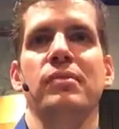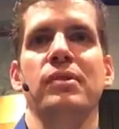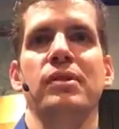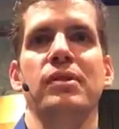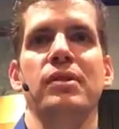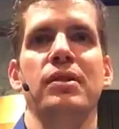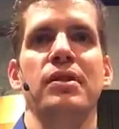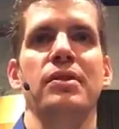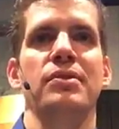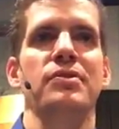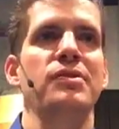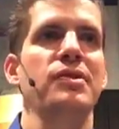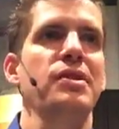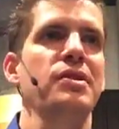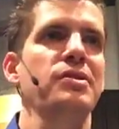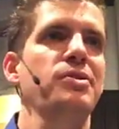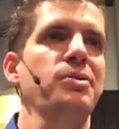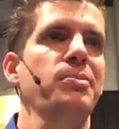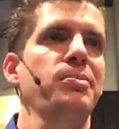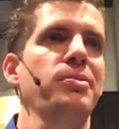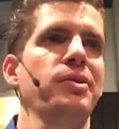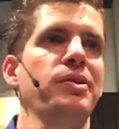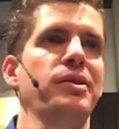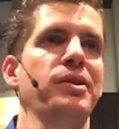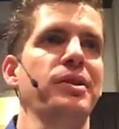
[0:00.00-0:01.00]
is
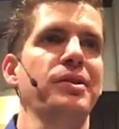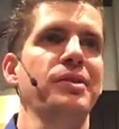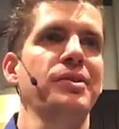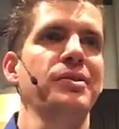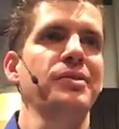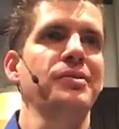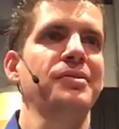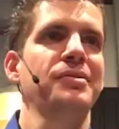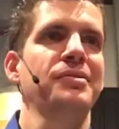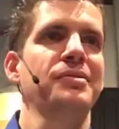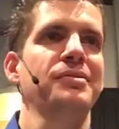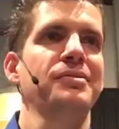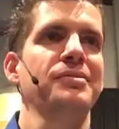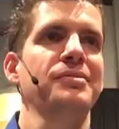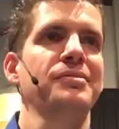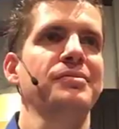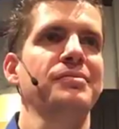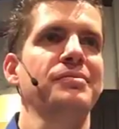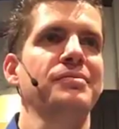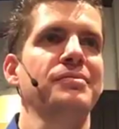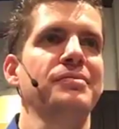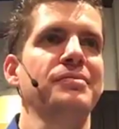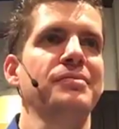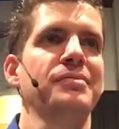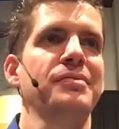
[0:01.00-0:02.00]
disciplining you?
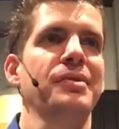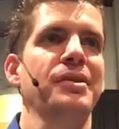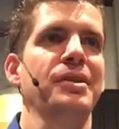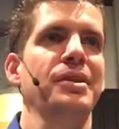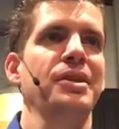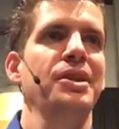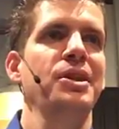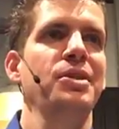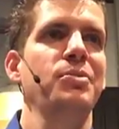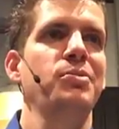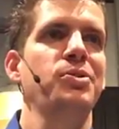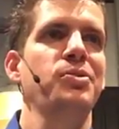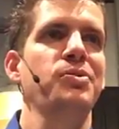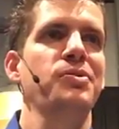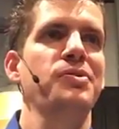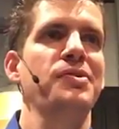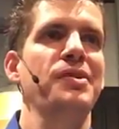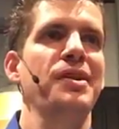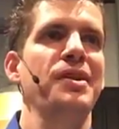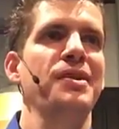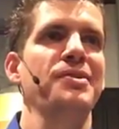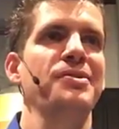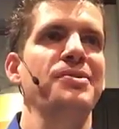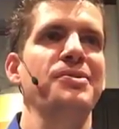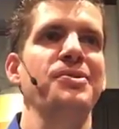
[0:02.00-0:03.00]
Hebrews
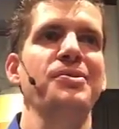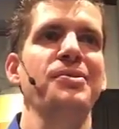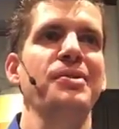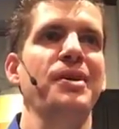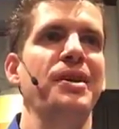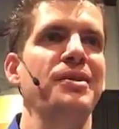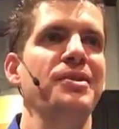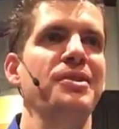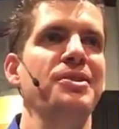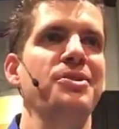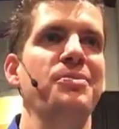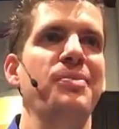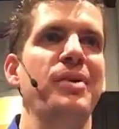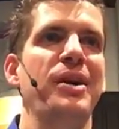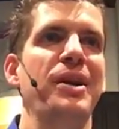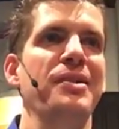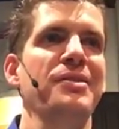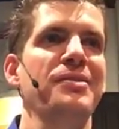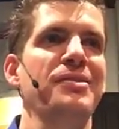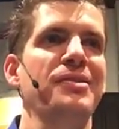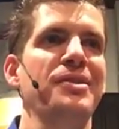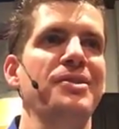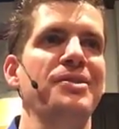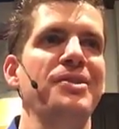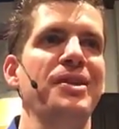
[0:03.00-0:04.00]
says, do not despise
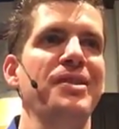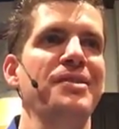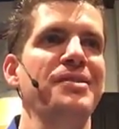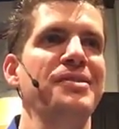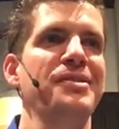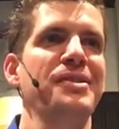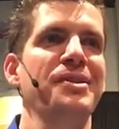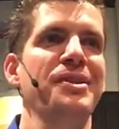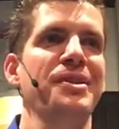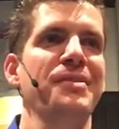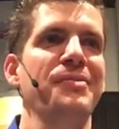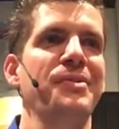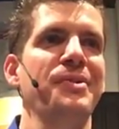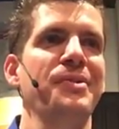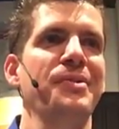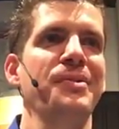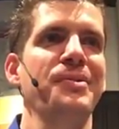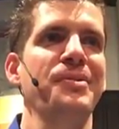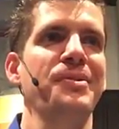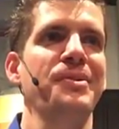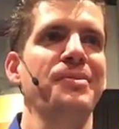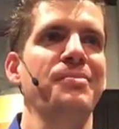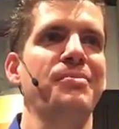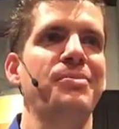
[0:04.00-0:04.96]
the chastening of the Lord.